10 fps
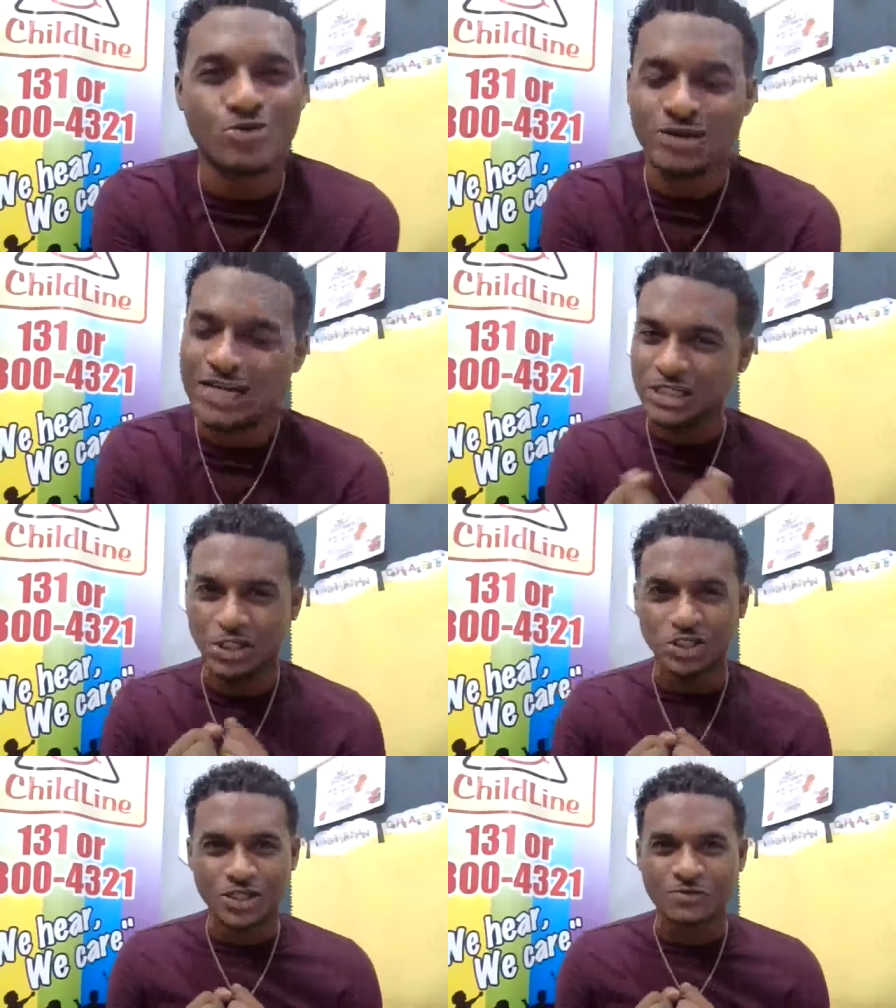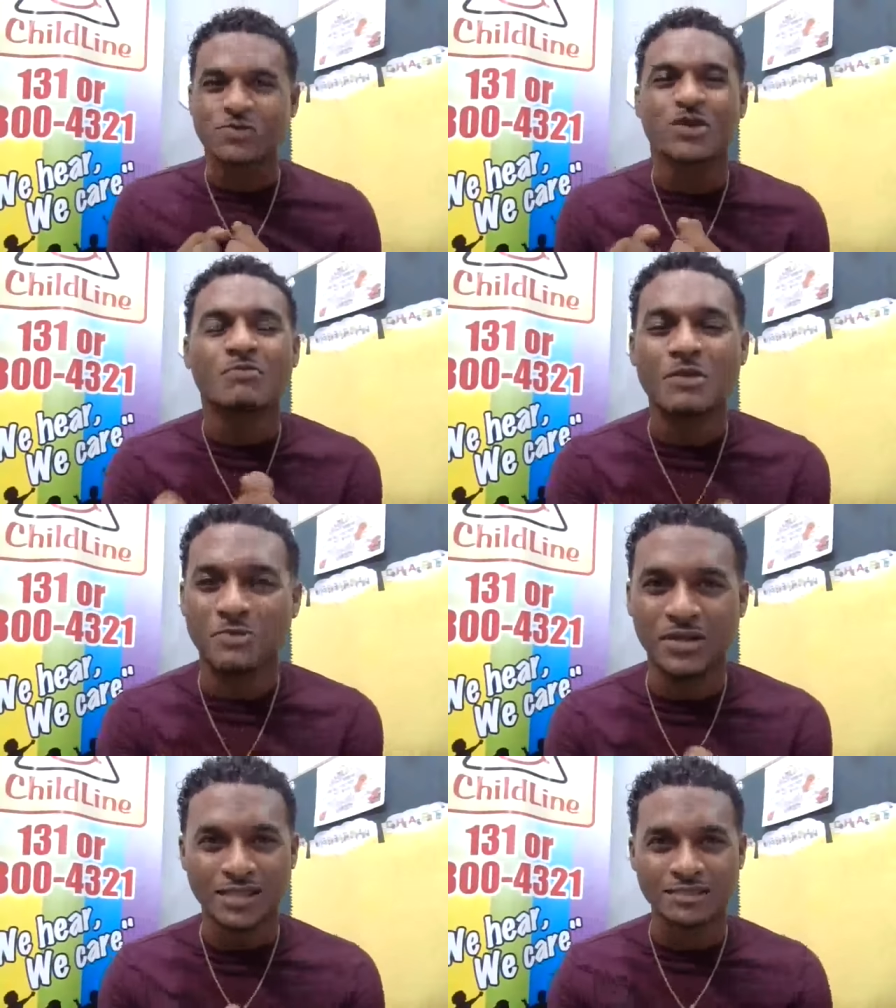relationships with the
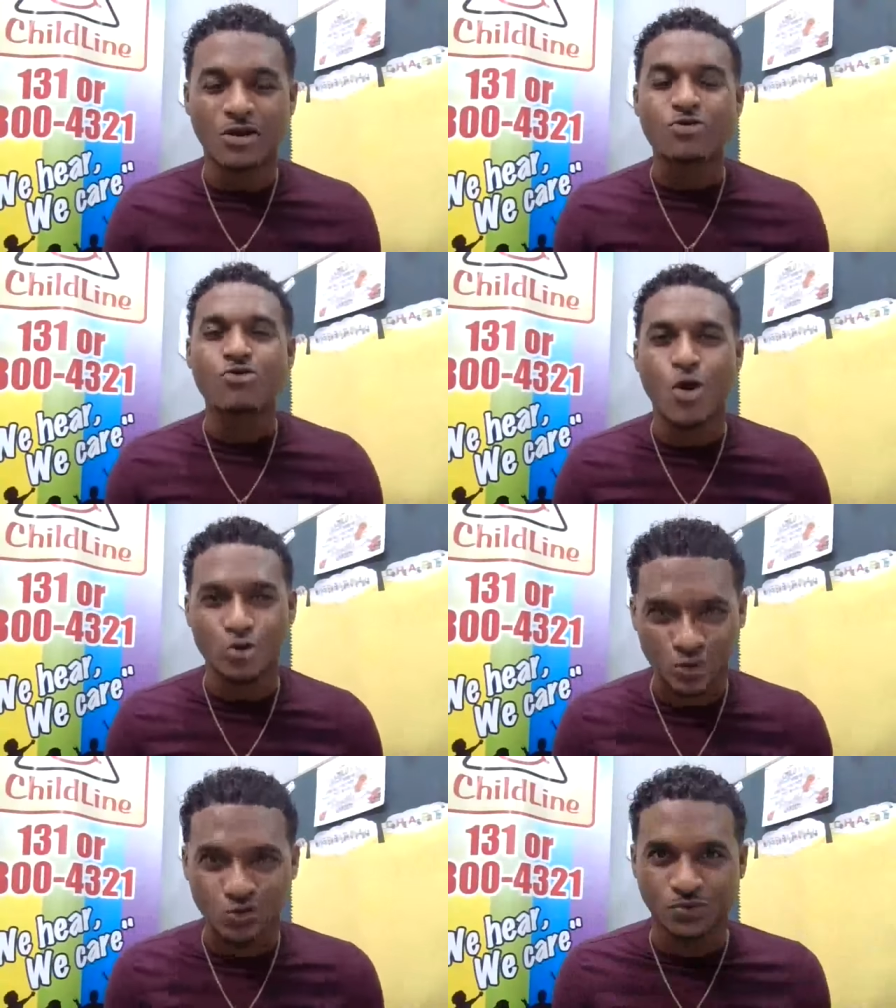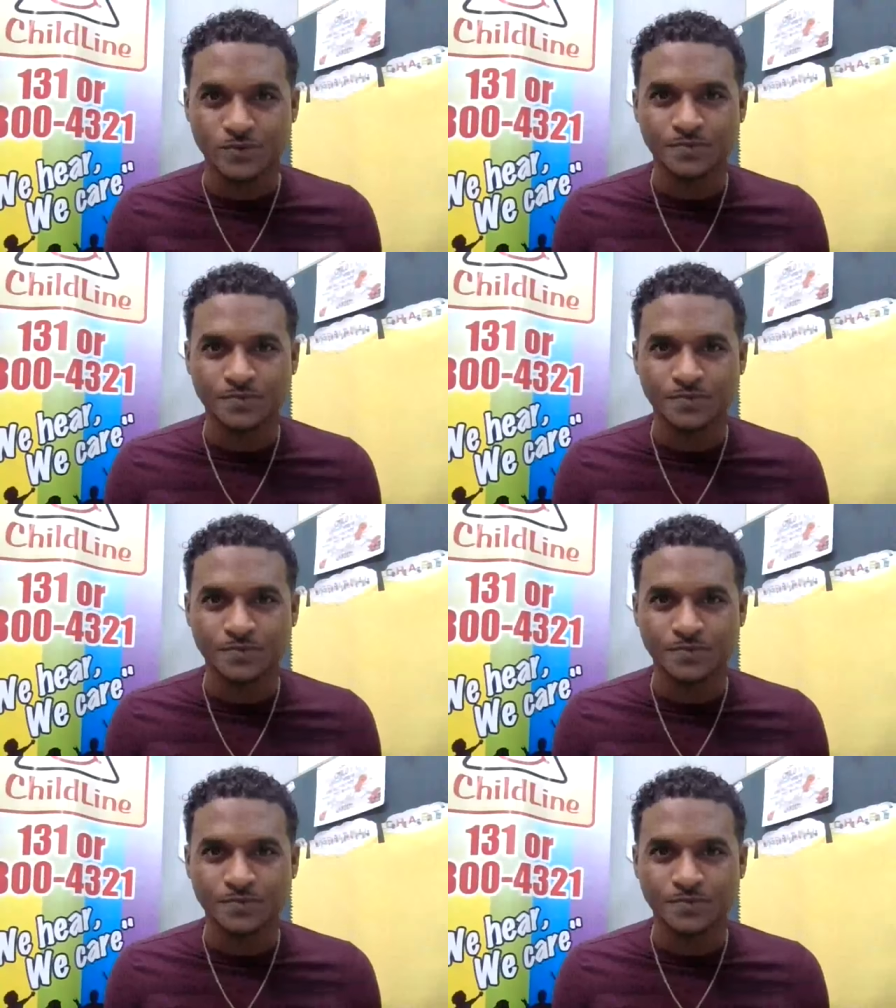people that are around you.